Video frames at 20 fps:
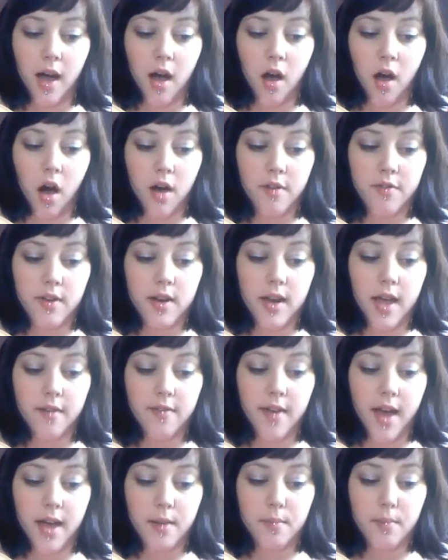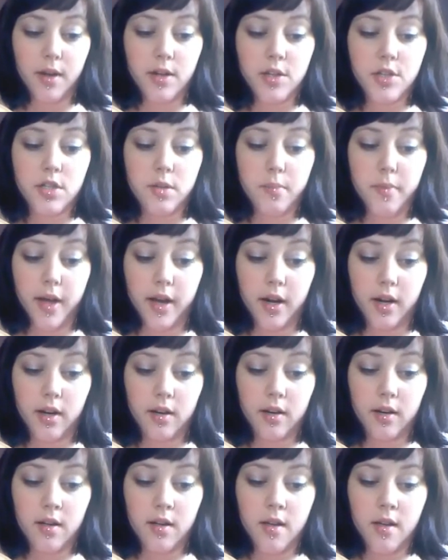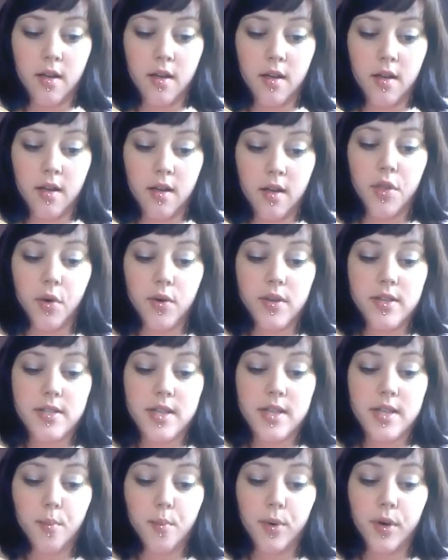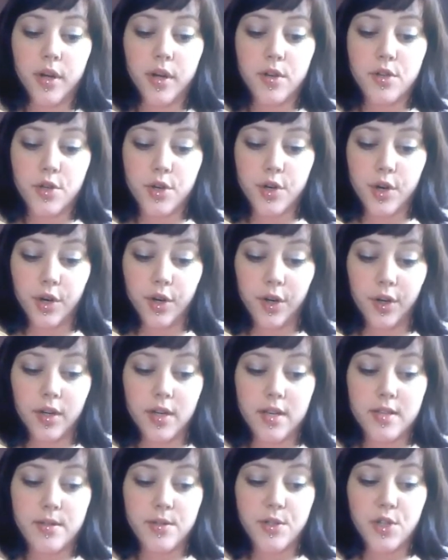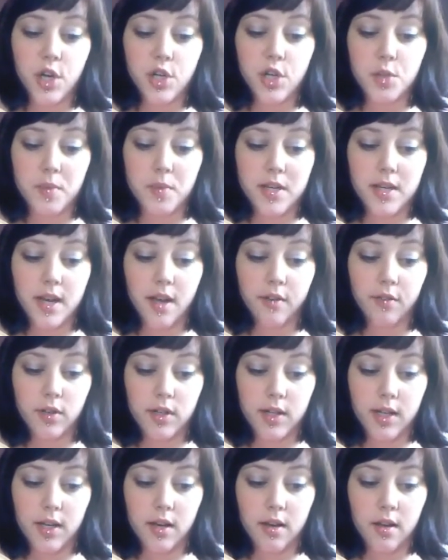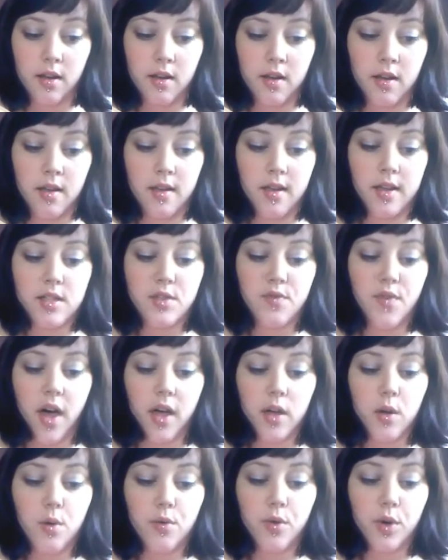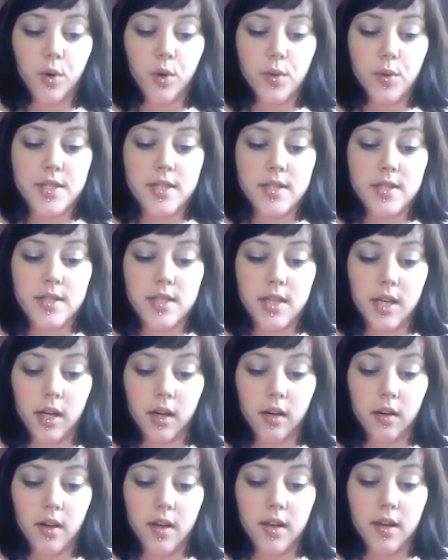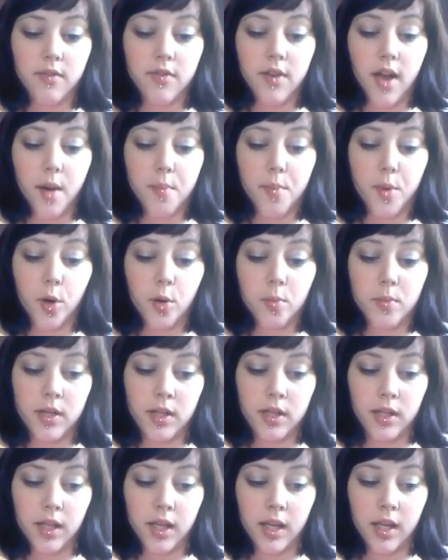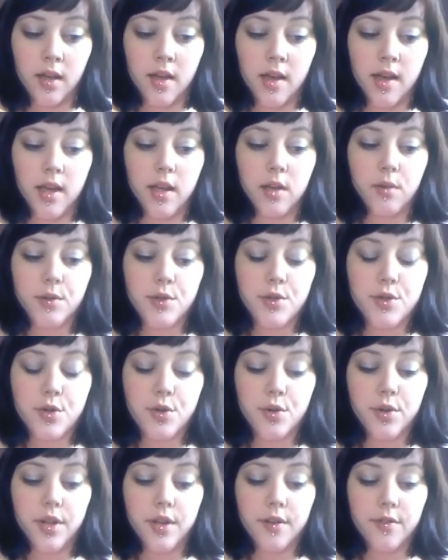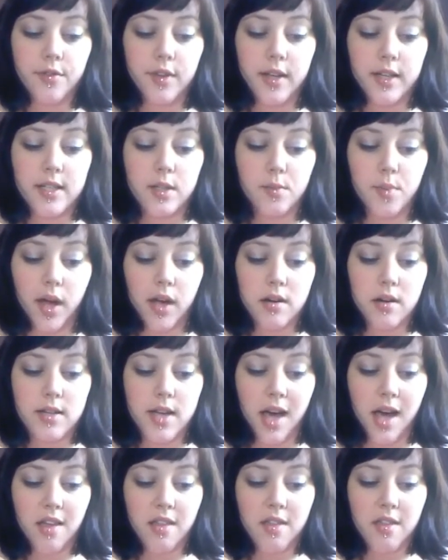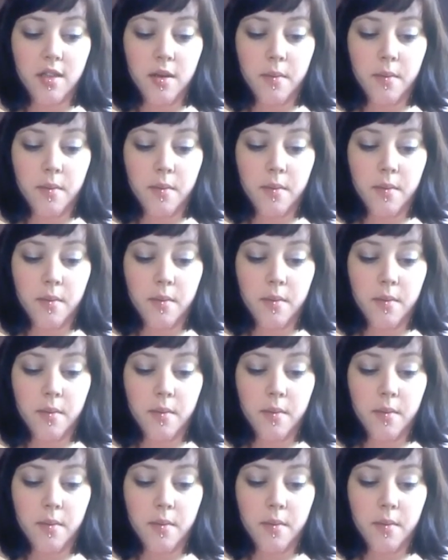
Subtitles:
not often have had much to bear, but though his temper injured her, his judgment never did. His value of her was sincere, and if not permanently, he was truly afflicted by her death."